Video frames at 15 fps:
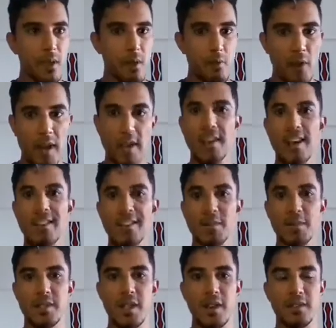recognize
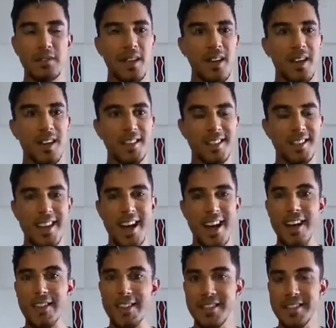themselves. Because a
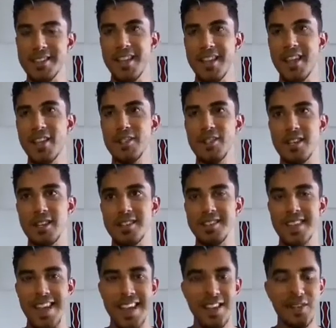guy in this stage is
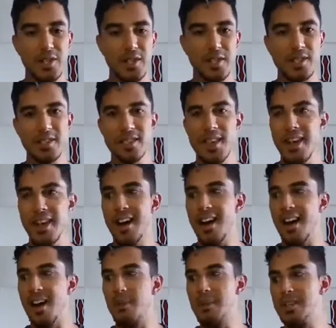anxious,
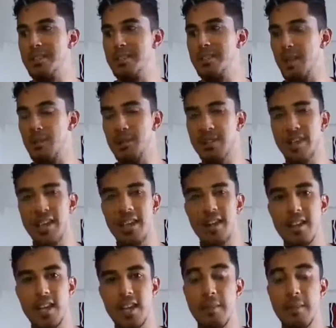he's supplicating.